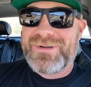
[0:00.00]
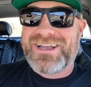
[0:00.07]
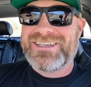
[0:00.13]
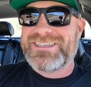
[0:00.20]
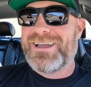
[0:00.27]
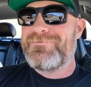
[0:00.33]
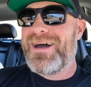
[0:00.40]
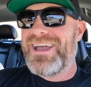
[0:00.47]

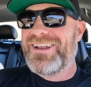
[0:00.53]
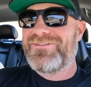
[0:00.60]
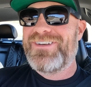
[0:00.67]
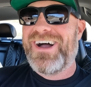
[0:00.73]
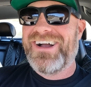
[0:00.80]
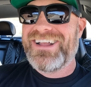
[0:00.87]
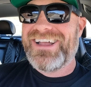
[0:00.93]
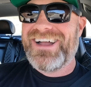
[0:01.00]
because I might
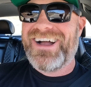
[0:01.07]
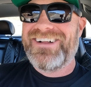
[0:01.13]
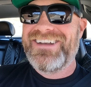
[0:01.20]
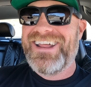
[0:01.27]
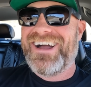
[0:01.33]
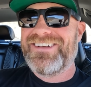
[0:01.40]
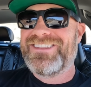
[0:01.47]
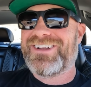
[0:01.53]
have not
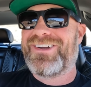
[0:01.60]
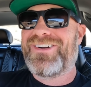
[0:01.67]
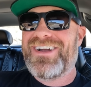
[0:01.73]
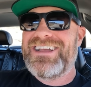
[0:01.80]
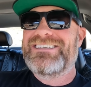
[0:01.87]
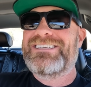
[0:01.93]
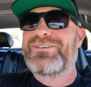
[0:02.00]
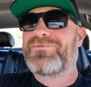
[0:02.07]
gone down the
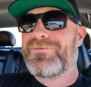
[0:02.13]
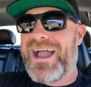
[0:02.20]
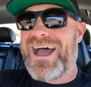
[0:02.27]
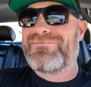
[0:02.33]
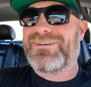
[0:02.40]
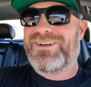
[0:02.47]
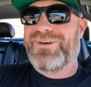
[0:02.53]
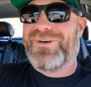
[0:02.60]
crazy
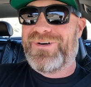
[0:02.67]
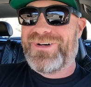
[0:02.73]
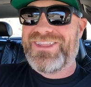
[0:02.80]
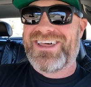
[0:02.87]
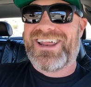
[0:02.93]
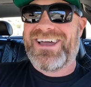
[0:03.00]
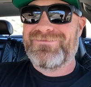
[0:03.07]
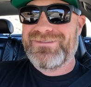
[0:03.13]
rabbit
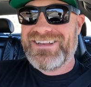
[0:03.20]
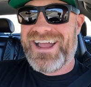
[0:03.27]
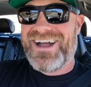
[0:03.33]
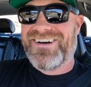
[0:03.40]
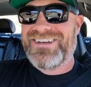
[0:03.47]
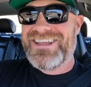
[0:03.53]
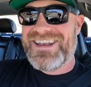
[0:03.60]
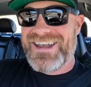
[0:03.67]
hole that I'm
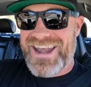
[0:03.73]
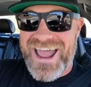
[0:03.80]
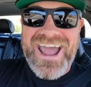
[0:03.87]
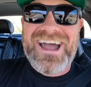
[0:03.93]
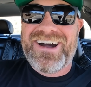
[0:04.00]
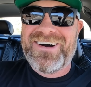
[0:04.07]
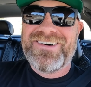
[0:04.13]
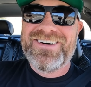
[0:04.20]
down in
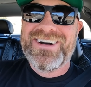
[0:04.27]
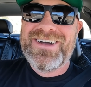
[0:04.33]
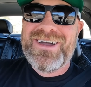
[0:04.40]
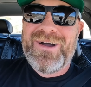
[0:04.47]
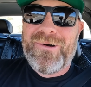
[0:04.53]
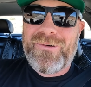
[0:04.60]
now,